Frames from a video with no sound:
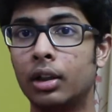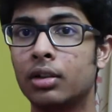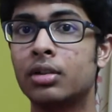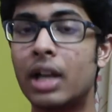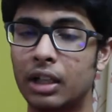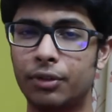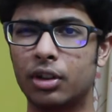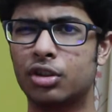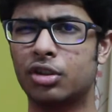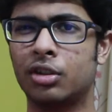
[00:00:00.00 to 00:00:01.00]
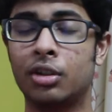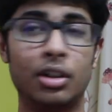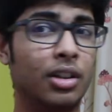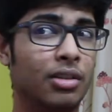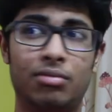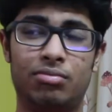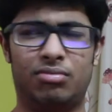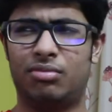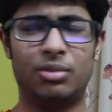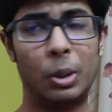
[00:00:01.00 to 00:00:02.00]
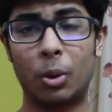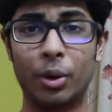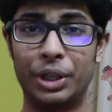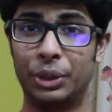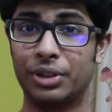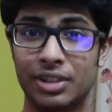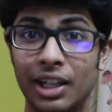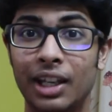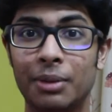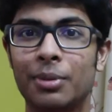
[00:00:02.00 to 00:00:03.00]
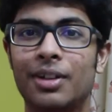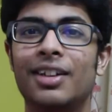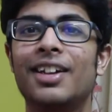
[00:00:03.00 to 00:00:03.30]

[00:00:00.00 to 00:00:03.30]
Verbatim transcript: Static friction, according to its name,